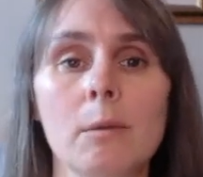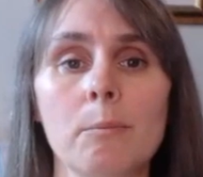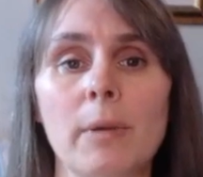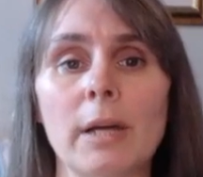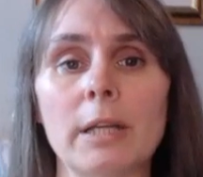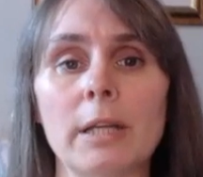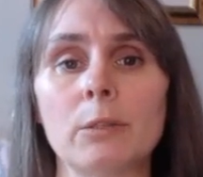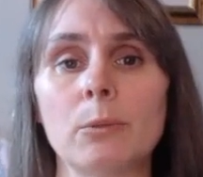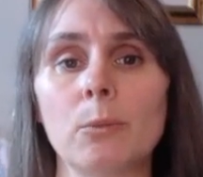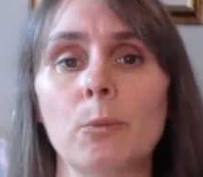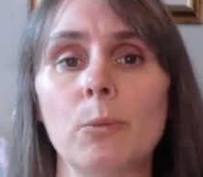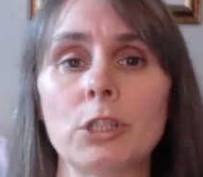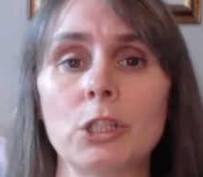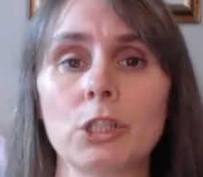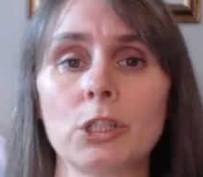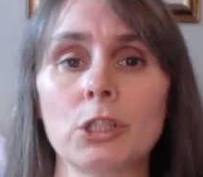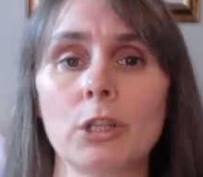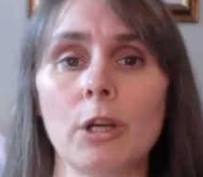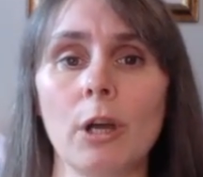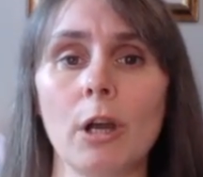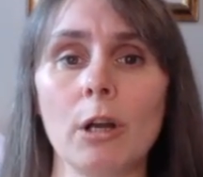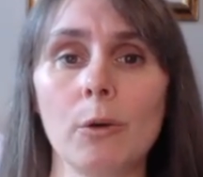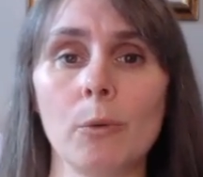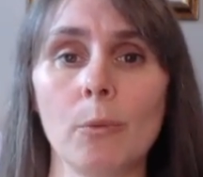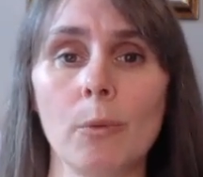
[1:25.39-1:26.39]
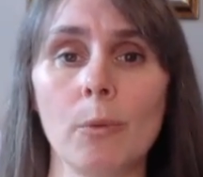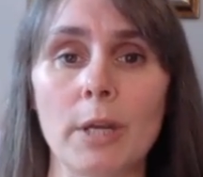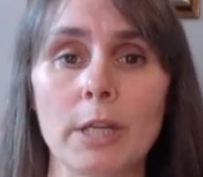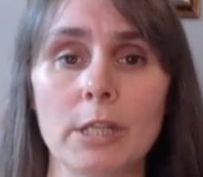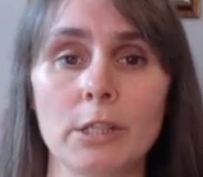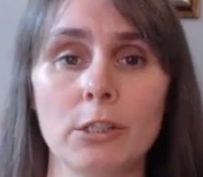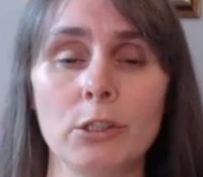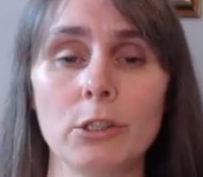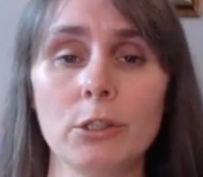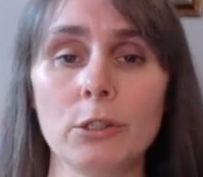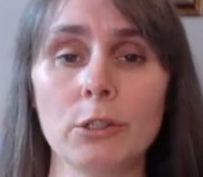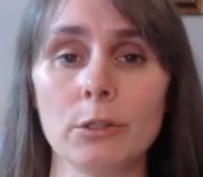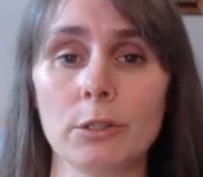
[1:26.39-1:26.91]
But which
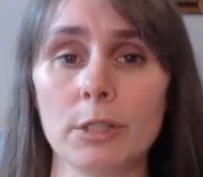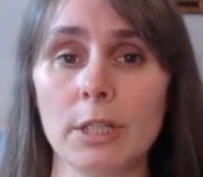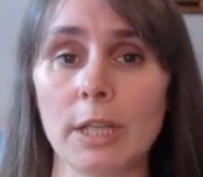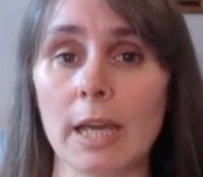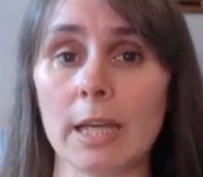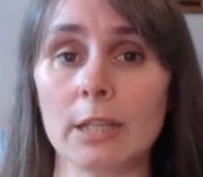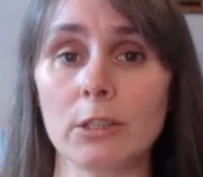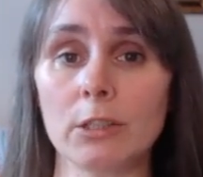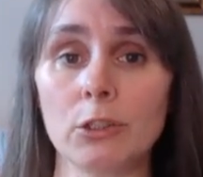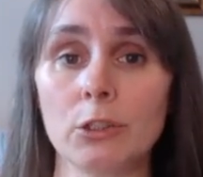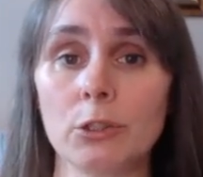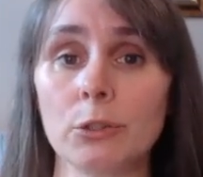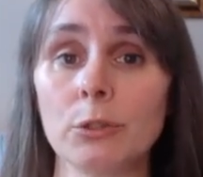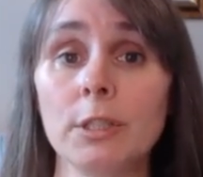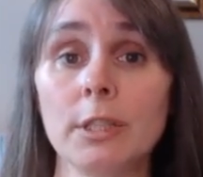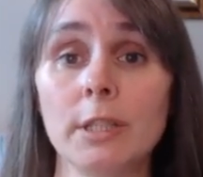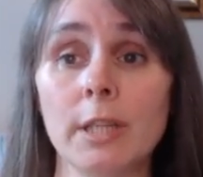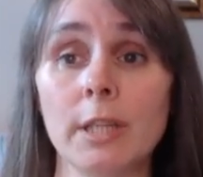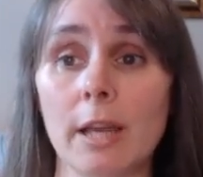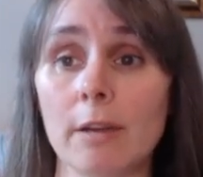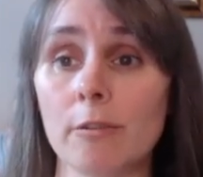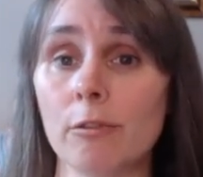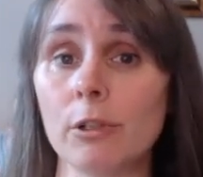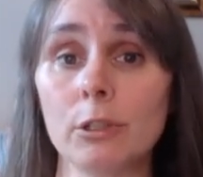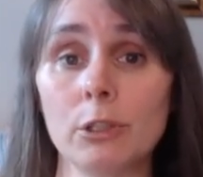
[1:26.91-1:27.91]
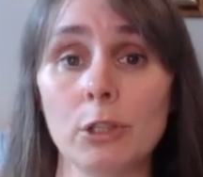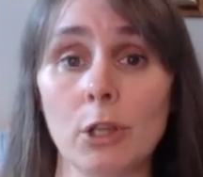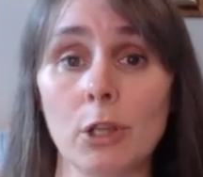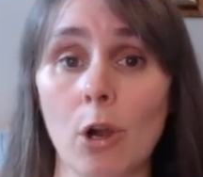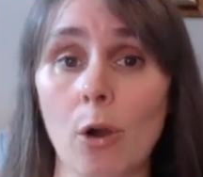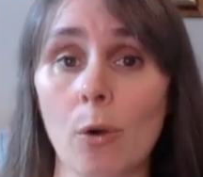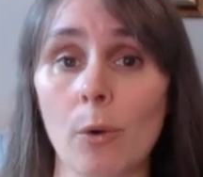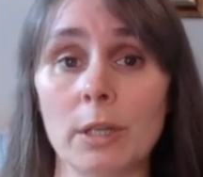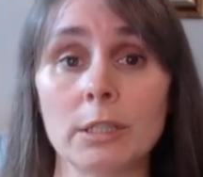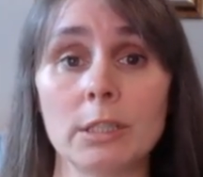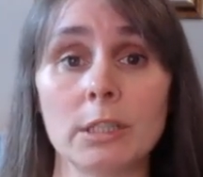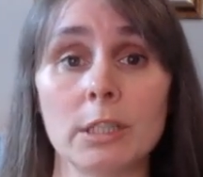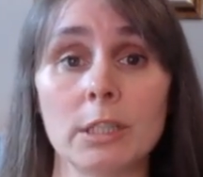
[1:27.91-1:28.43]
colorways do you get? You never
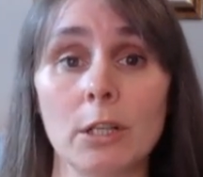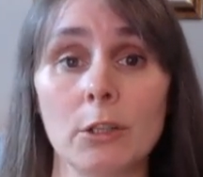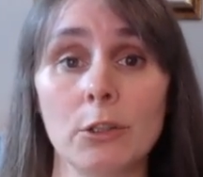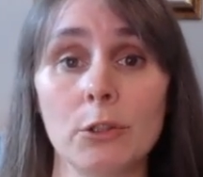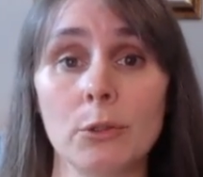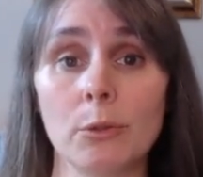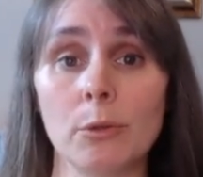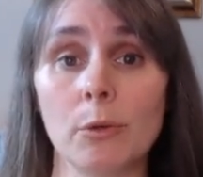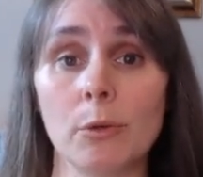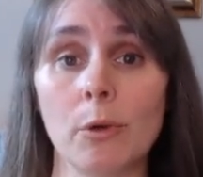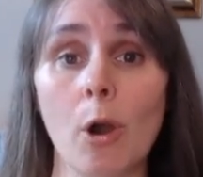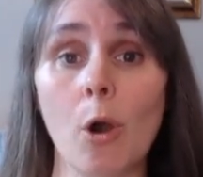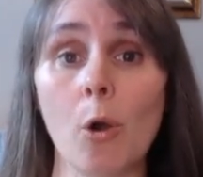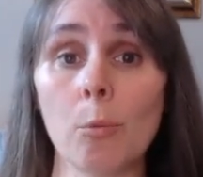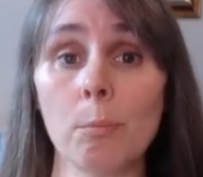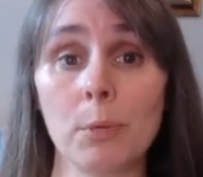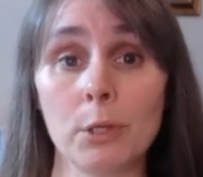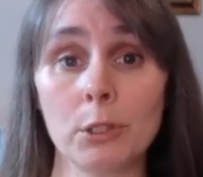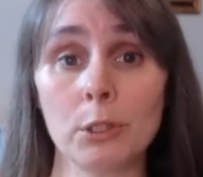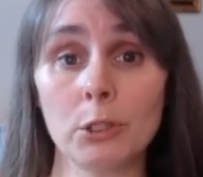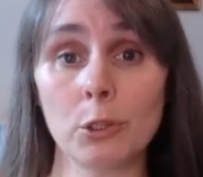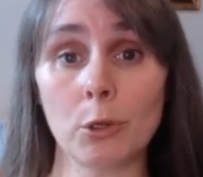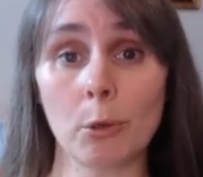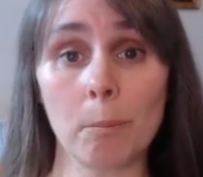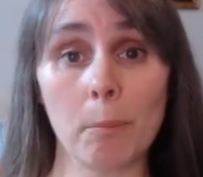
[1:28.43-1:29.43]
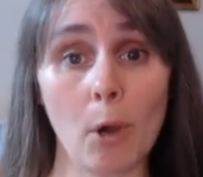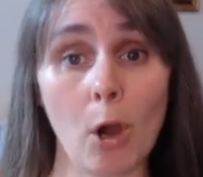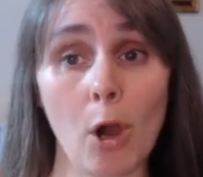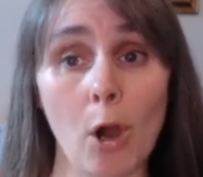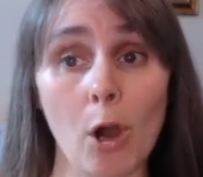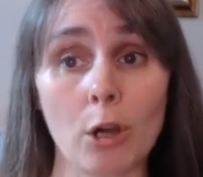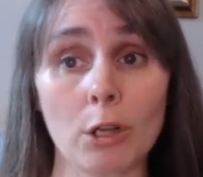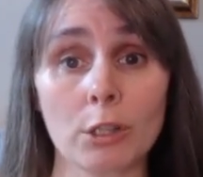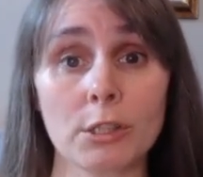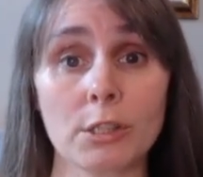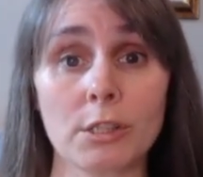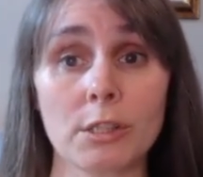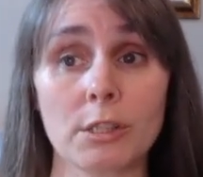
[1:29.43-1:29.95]
know until you open your
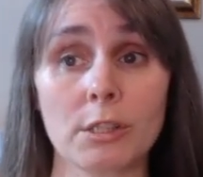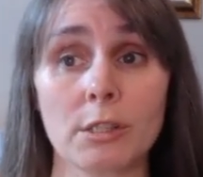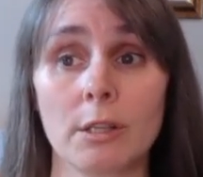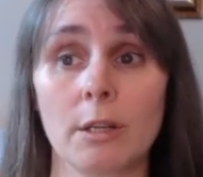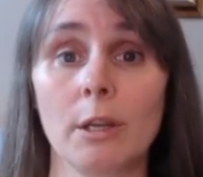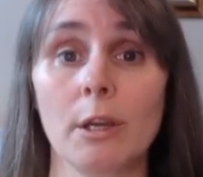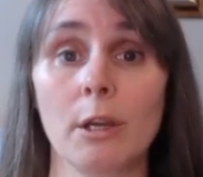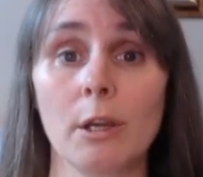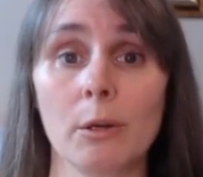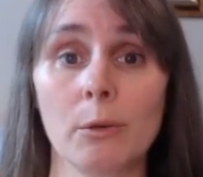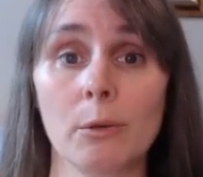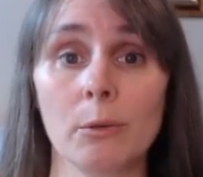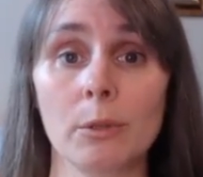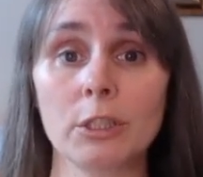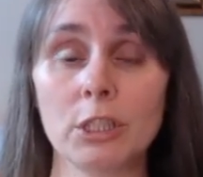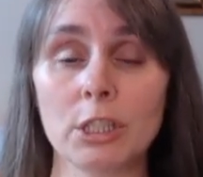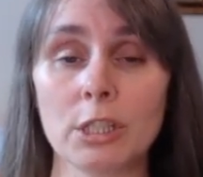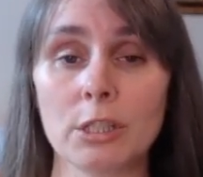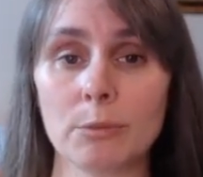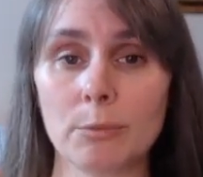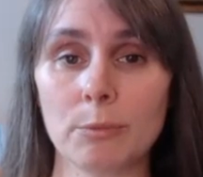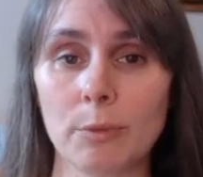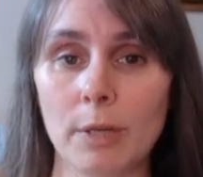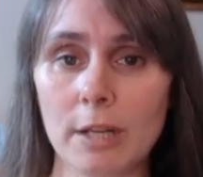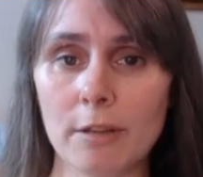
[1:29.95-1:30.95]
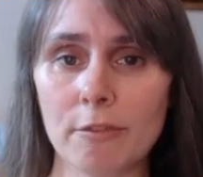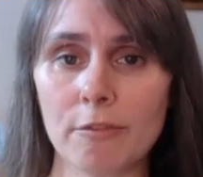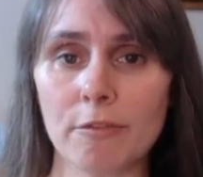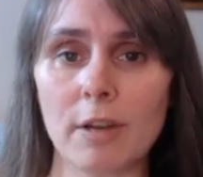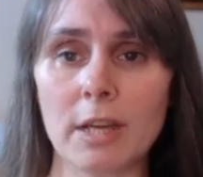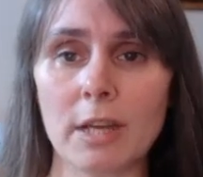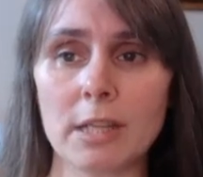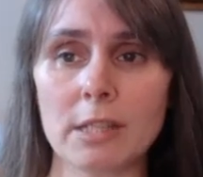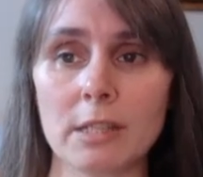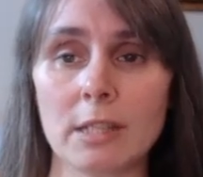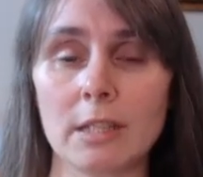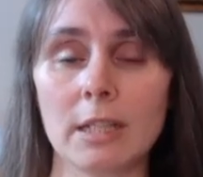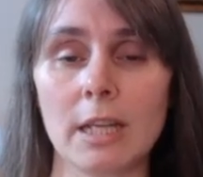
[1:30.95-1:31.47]
box, which is really
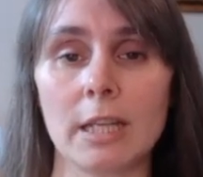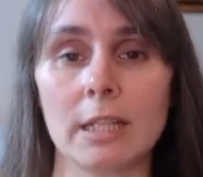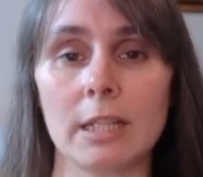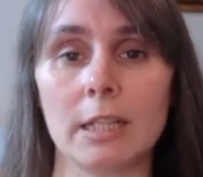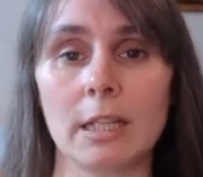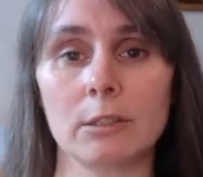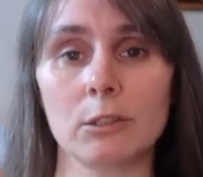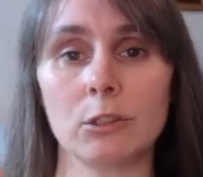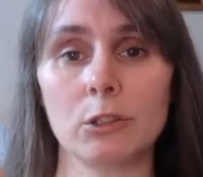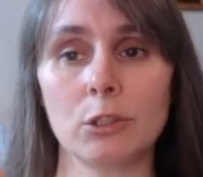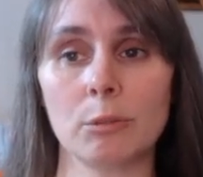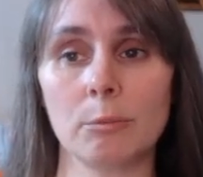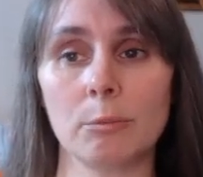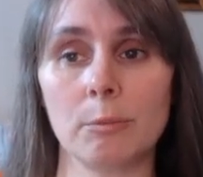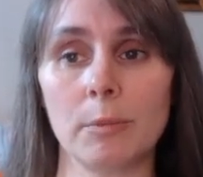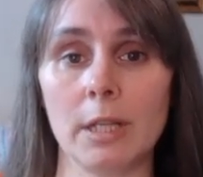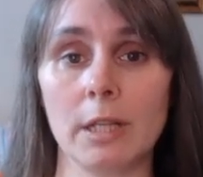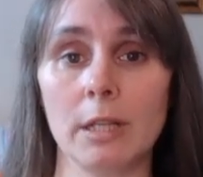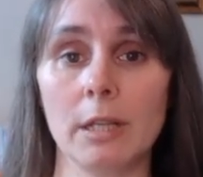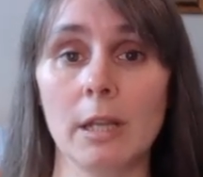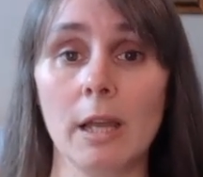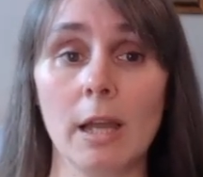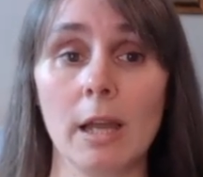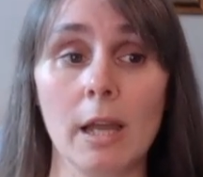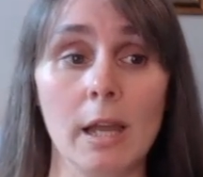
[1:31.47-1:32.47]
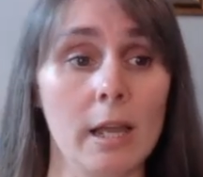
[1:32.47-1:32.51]
fascinating to me.